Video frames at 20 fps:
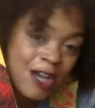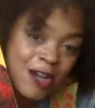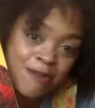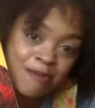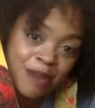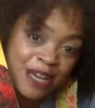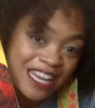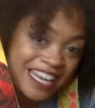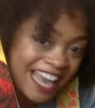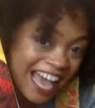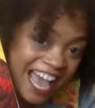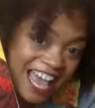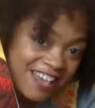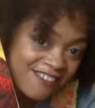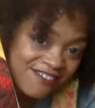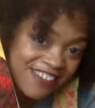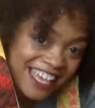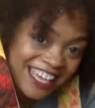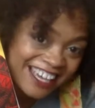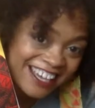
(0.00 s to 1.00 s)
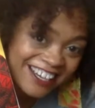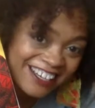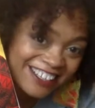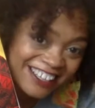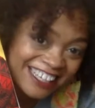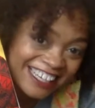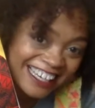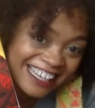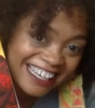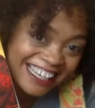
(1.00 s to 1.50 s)
but not in vegan
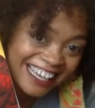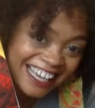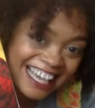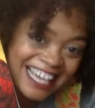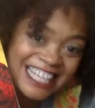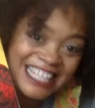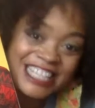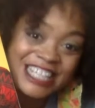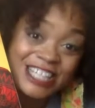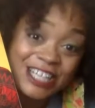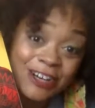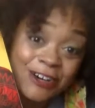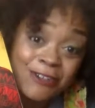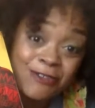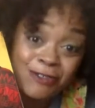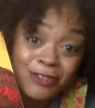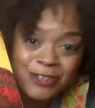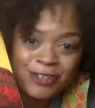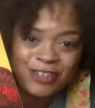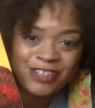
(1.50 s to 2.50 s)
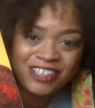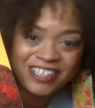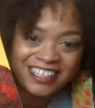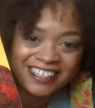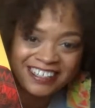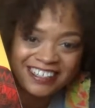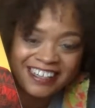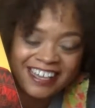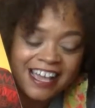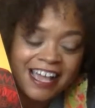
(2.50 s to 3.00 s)
cooking, in soul food
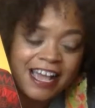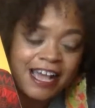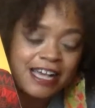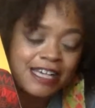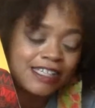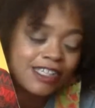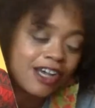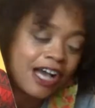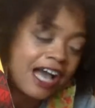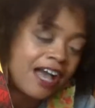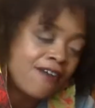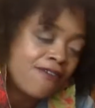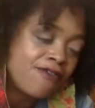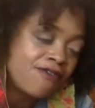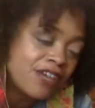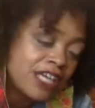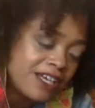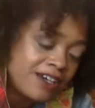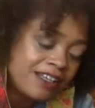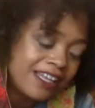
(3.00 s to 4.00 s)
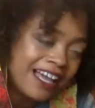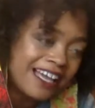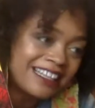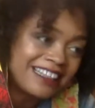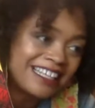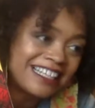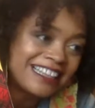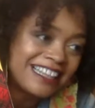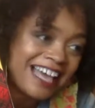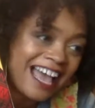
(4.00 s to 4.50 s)
cooking. So I feel like
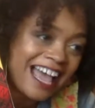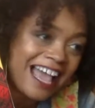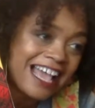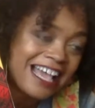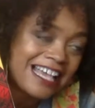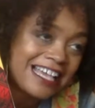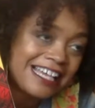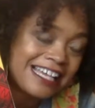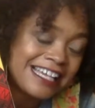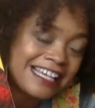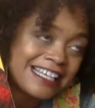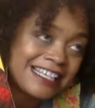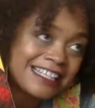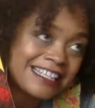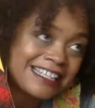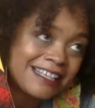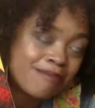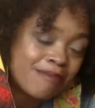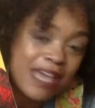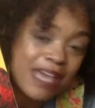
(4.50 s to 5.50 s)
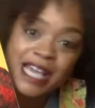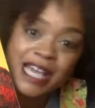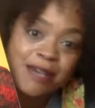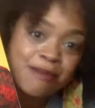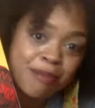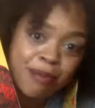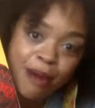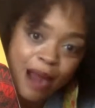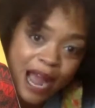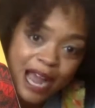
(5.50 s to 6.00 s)
that is making
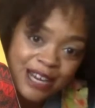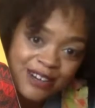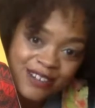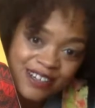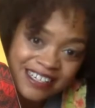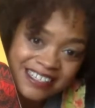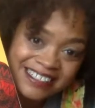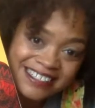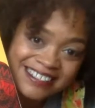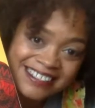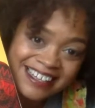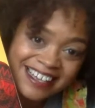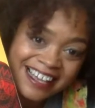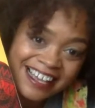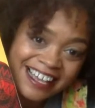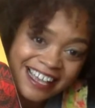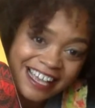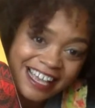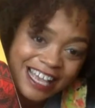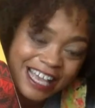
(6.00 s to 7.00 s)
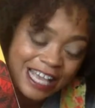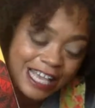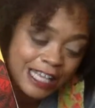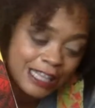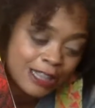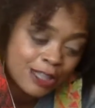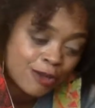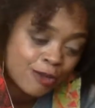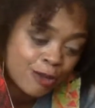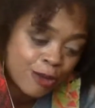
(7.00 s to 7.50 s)
progress
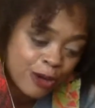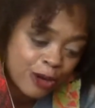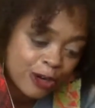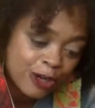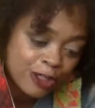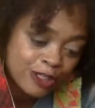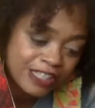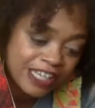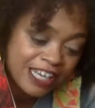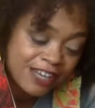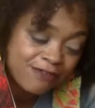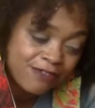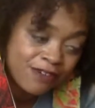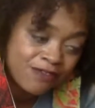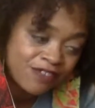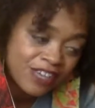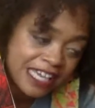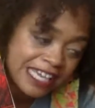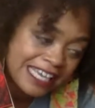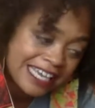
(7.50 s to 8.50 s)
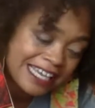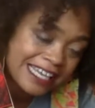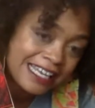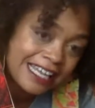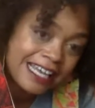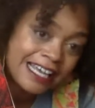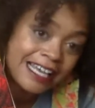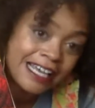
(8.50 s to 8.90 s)
in the world, that if a vegan